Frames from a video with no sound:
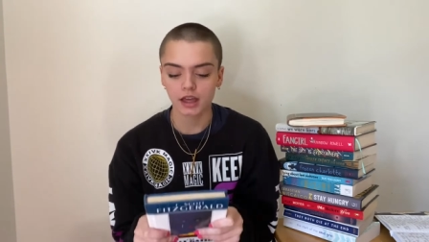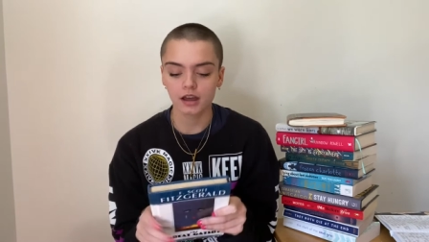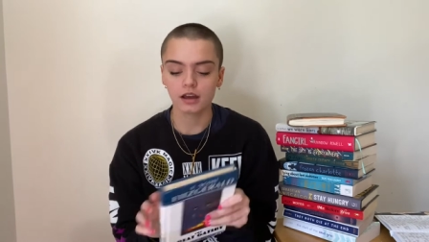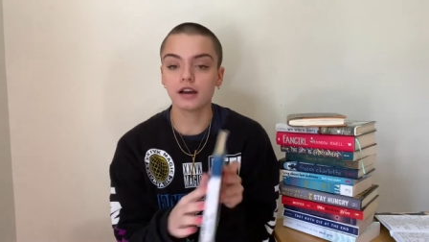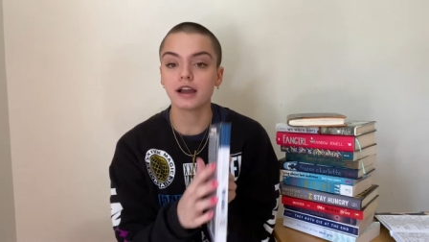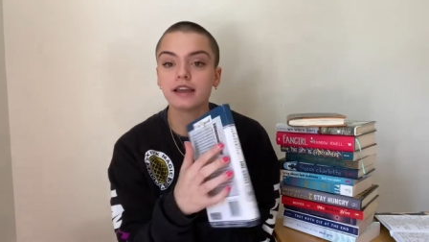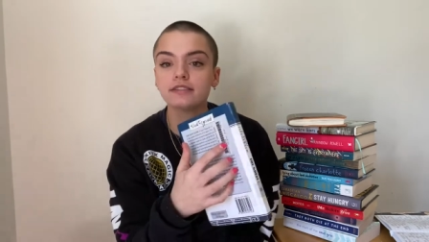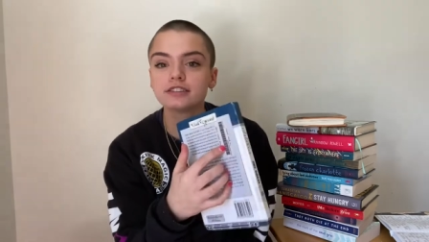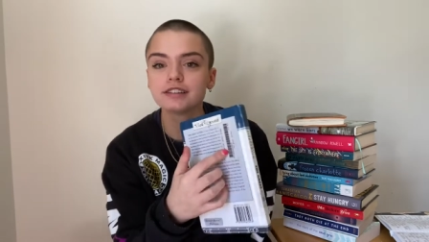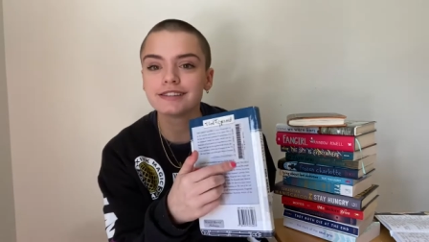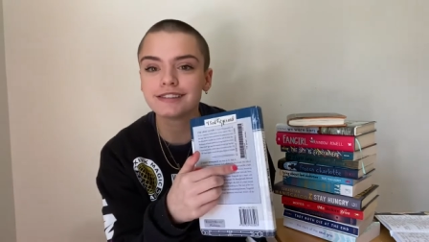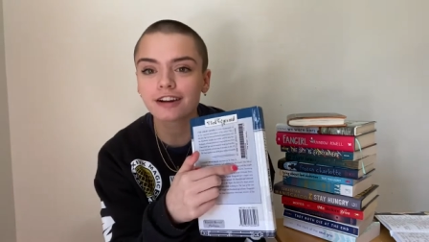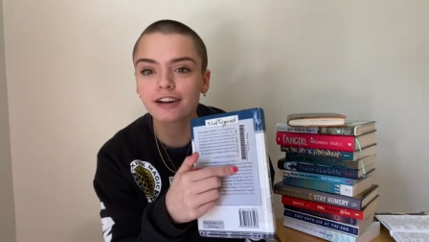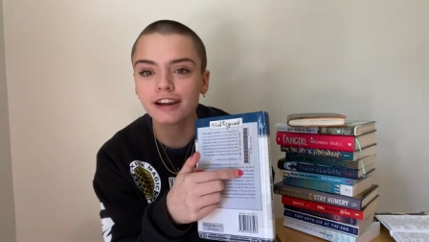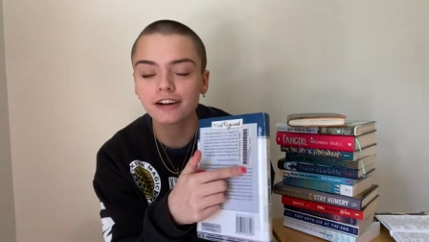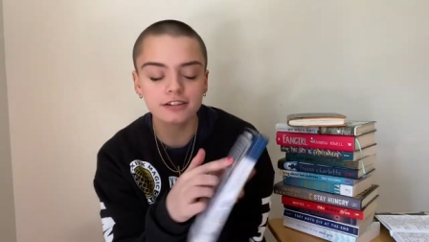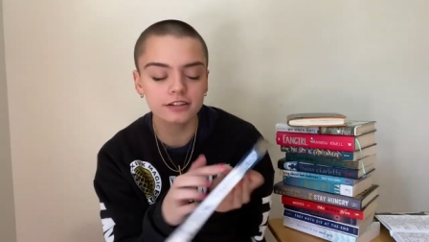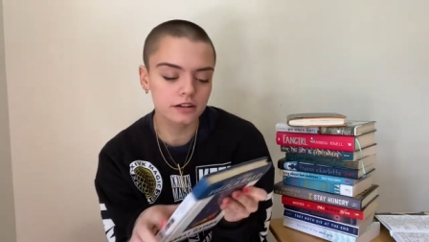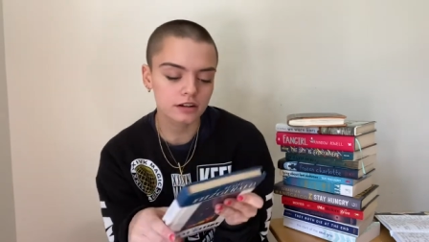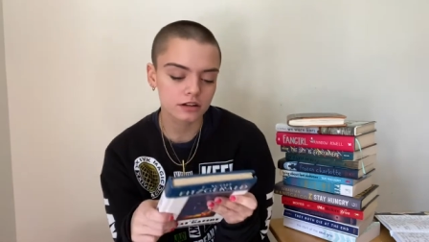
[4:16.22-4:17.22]
Again there's a sticker
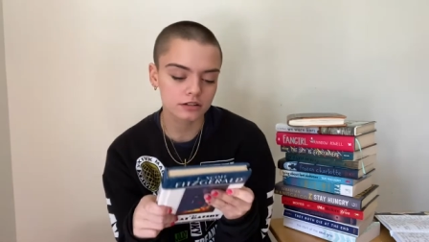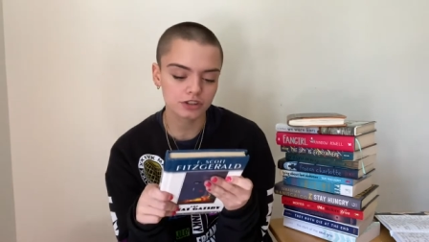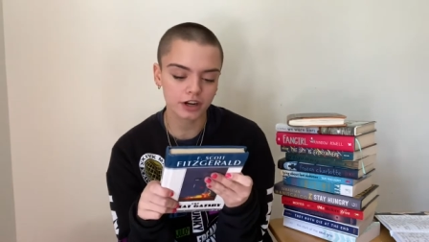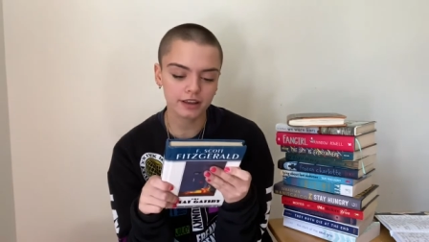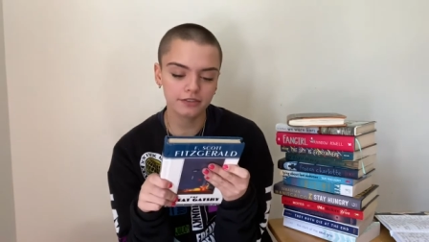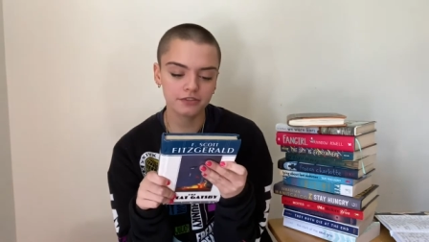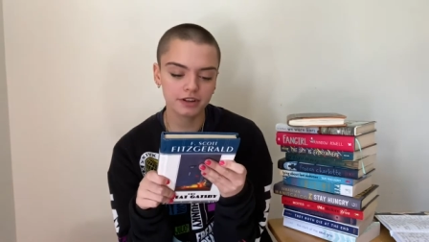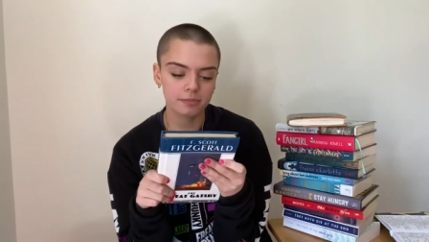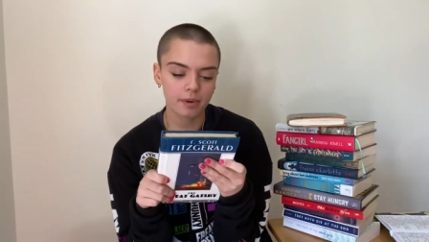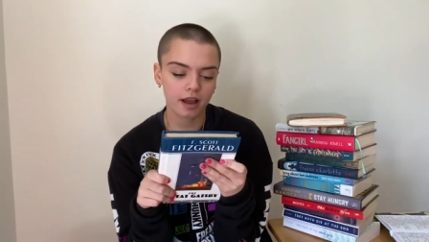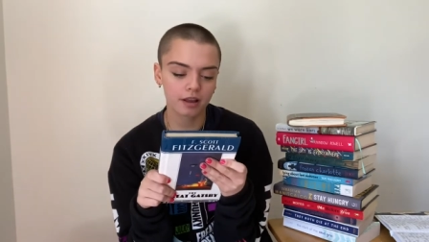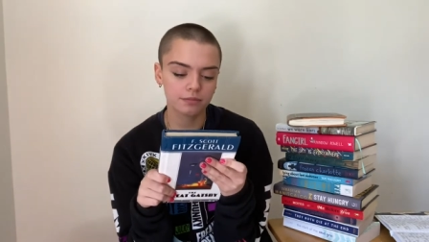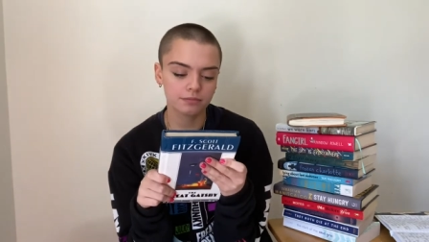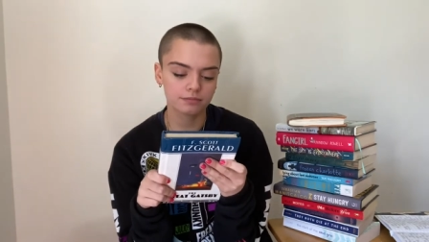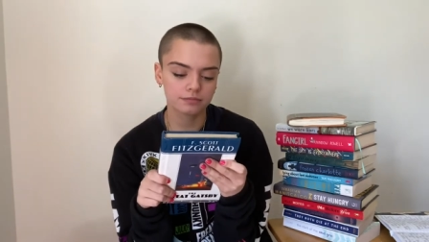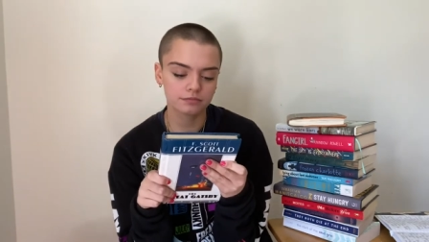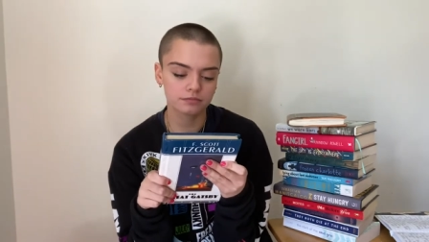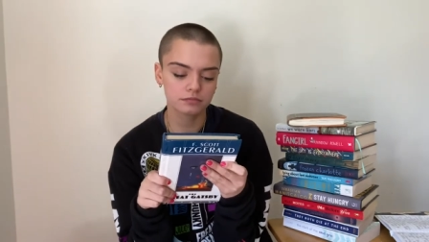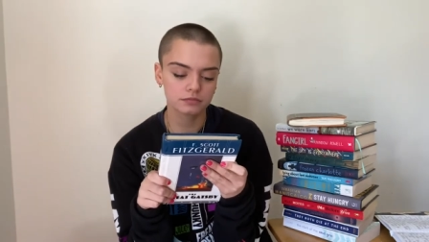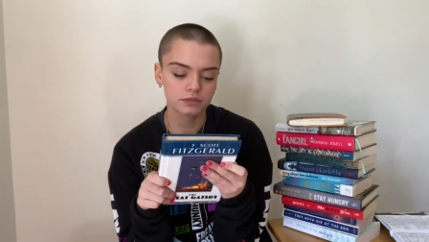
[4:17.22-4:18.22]
here. Should I even read the- I, I
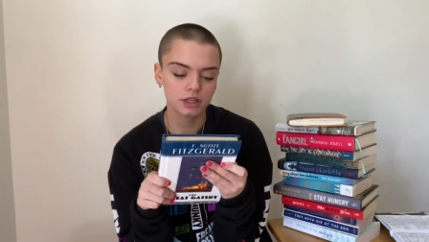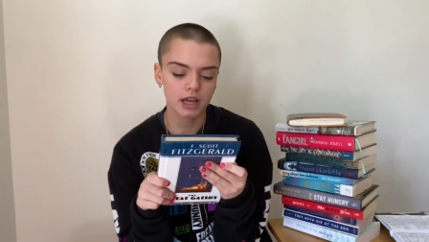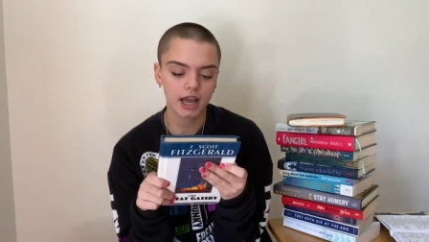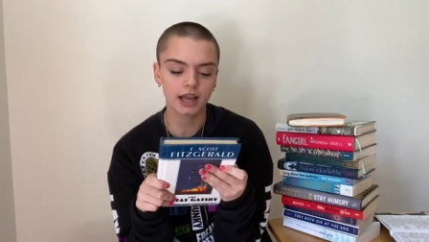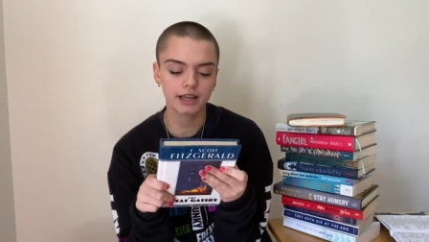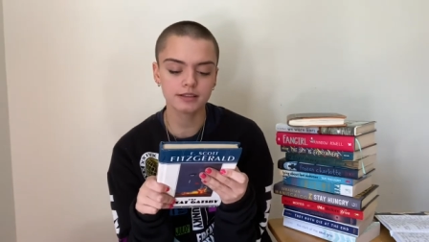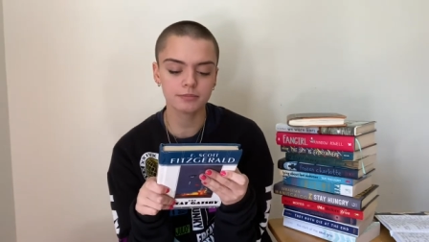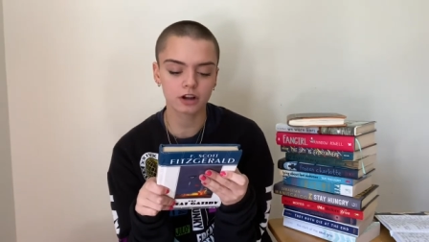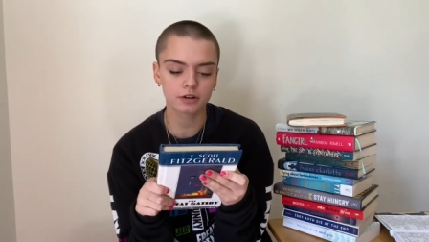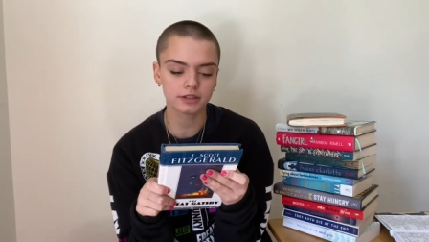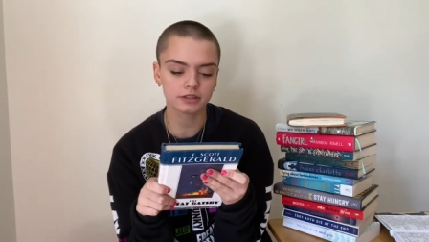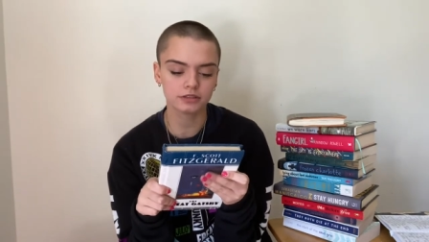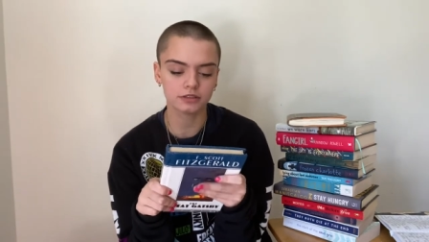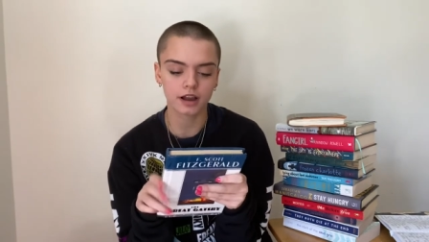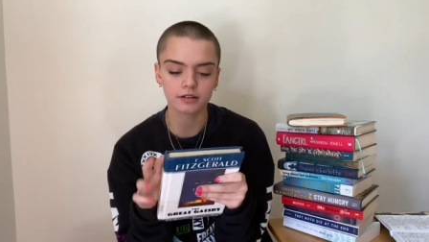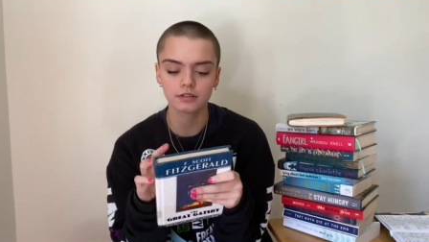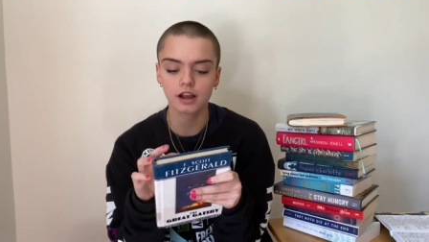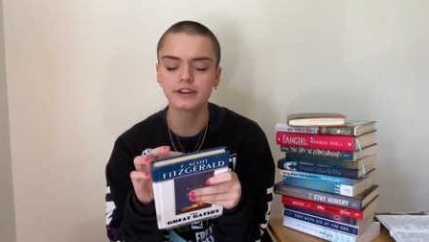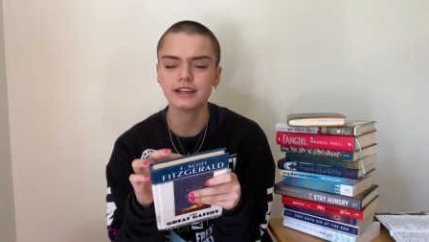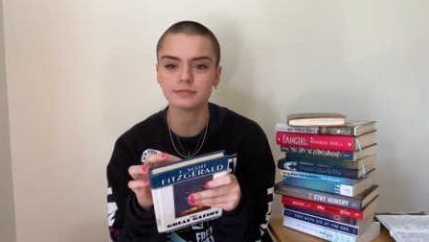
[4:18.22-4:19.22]
guess I'm not going to.
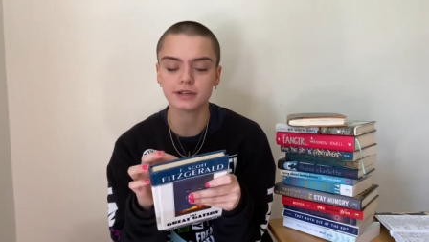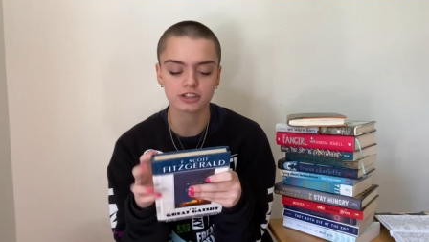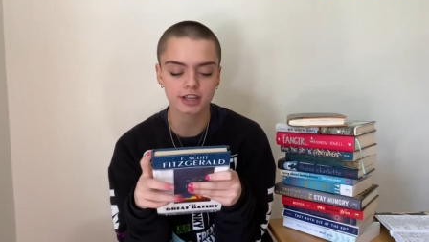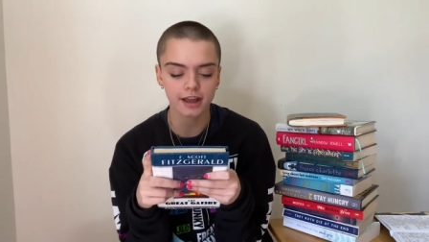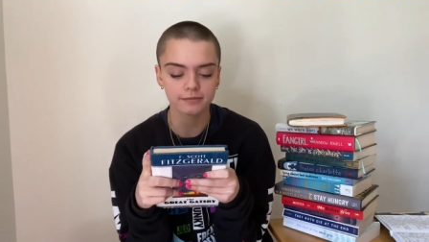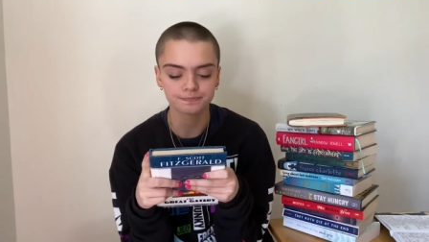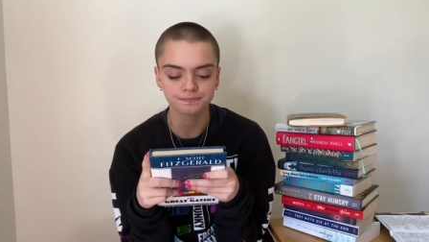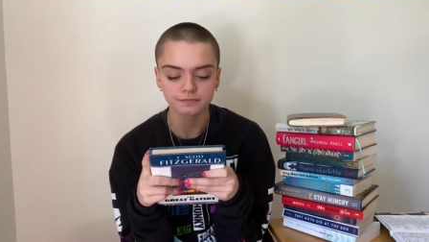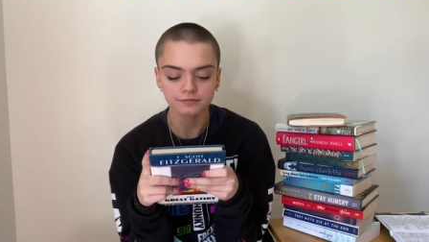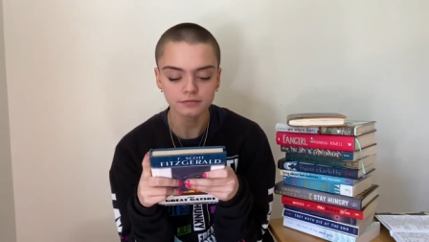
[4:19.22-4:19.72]
I'll, I'll read as much as I can.